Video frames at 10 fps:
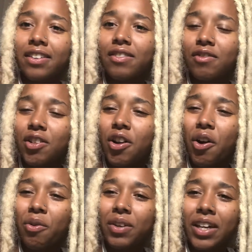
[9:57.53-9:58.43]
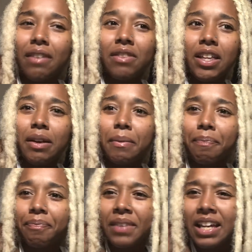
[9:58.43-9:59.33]
you know, give
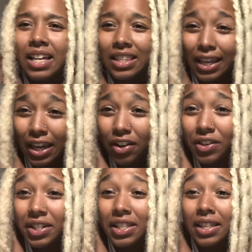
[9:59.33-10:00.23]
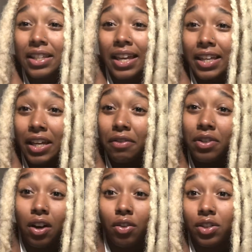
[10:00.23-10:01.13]
them the energy that they give
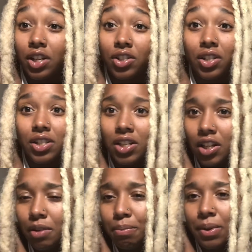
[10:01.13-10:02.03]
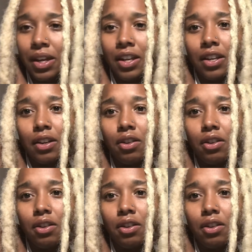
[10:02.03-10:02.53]
on such a deep and